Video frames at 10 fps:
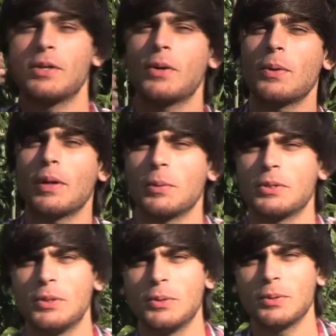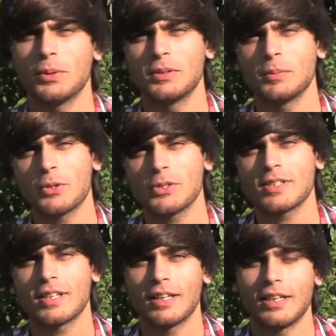You don't know like what to do with all these
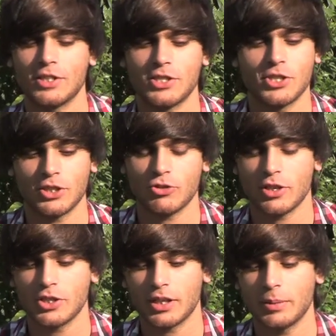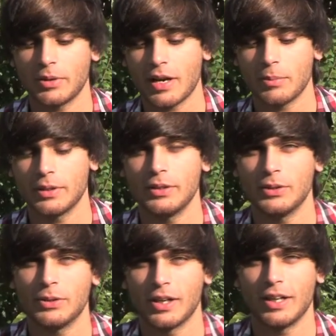emotions. Like, they just, you try to juggle them around, but
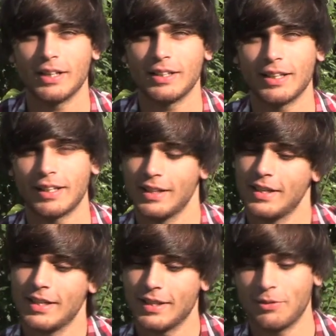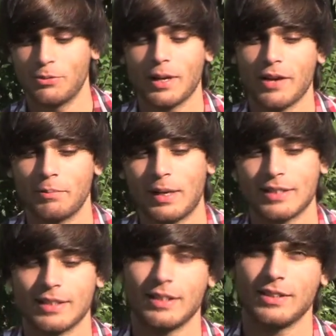you can't. And then like they fall out of
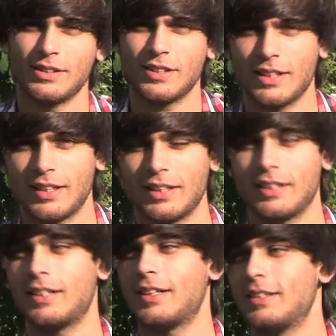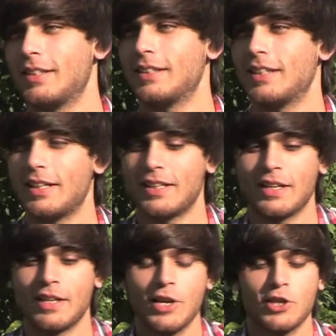place, and then you start like, and
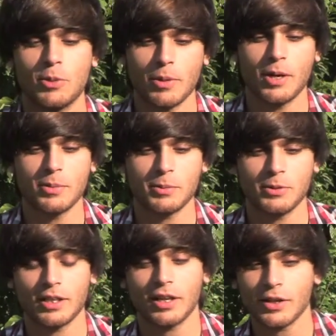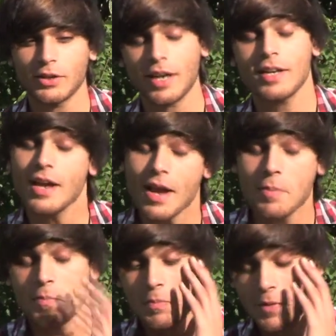then someone comes up to you, like, oh, you okay?
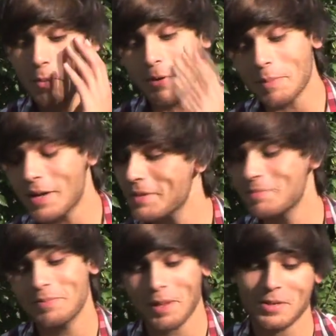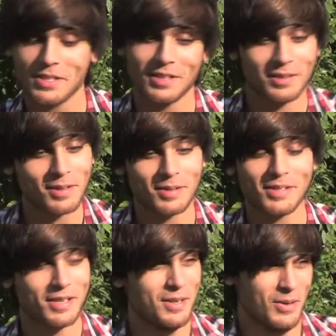Yeah, I'm all right, man. I'm just
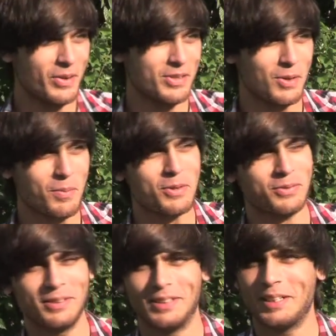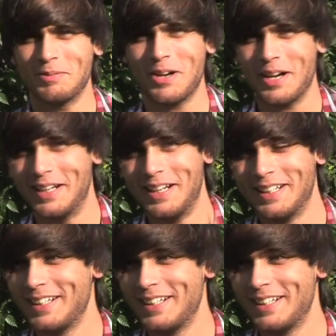look, it's so beautiful. I'm crying.